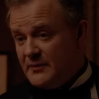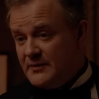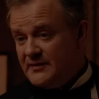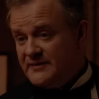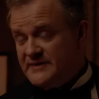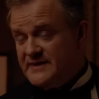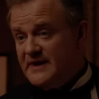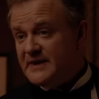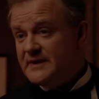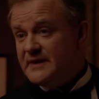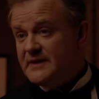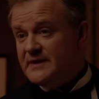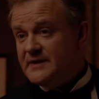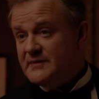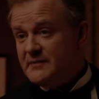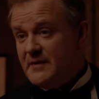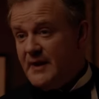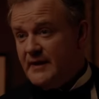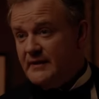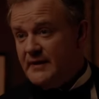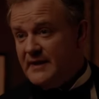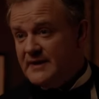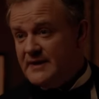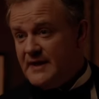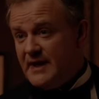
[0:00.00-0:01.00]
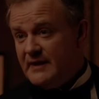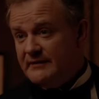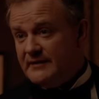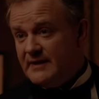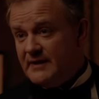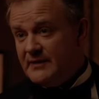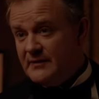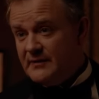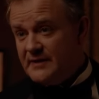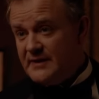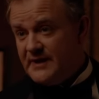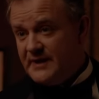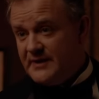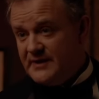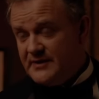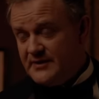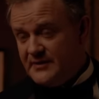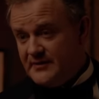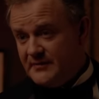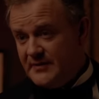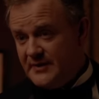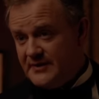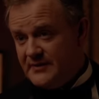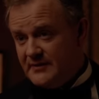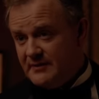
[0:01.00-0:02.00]
I would have sent it to Murray to have it looked
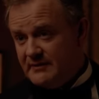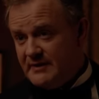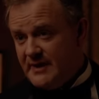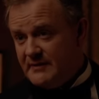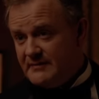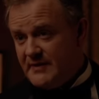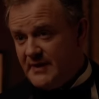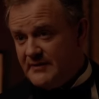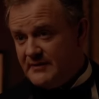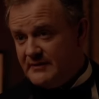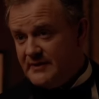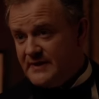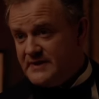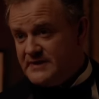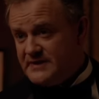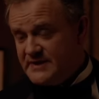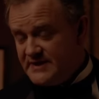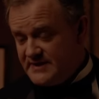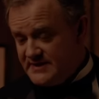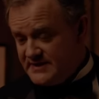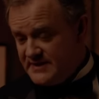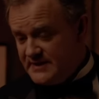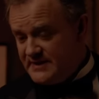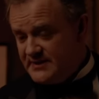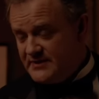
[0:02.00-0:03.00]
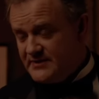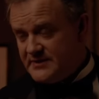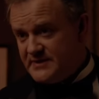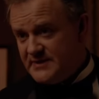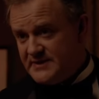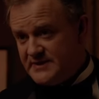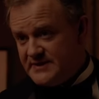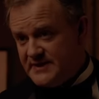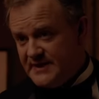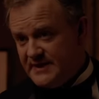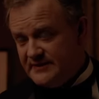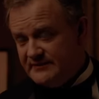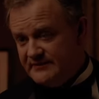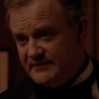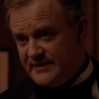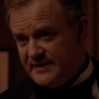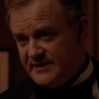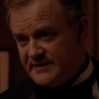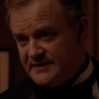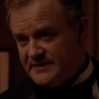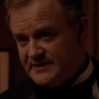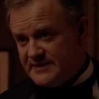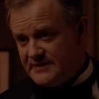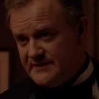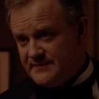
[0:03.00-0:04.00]
into, but your grandmother insisted you should see it
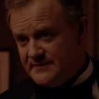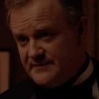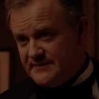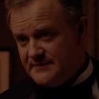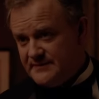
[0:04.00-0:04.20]
first.